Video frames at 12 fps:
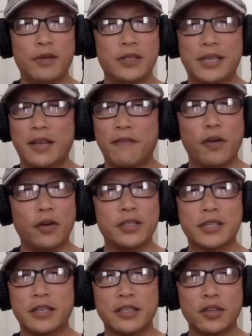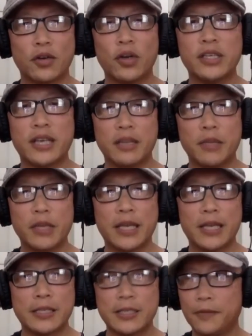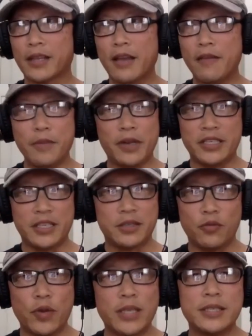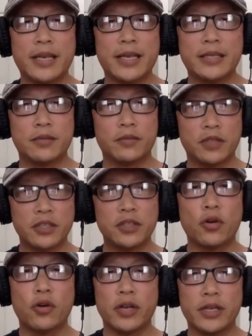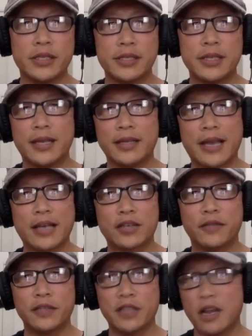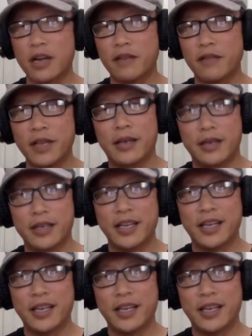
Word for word: I would say focus on the storytelling because everybody just resonates to stories, not the actual photography. Yeah.